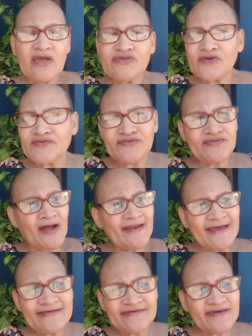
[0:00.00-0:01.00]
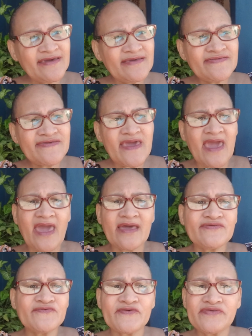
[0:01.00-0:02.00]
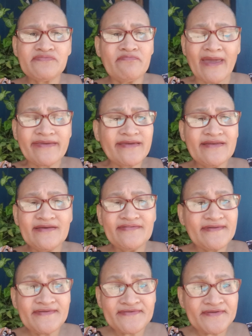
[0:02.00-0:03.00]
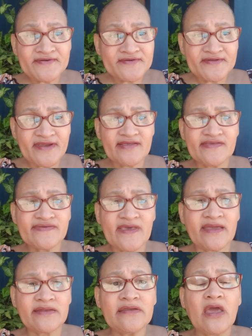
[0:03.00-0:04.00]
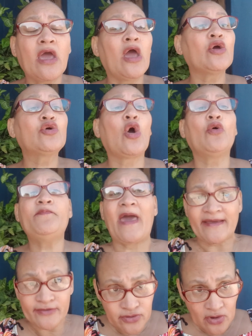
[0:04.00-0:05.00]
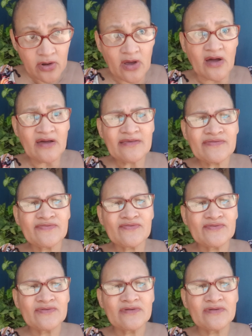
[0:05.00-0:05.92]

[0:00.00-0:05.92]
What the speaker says: So it's not as easy as just making a decision and saying, go back to class.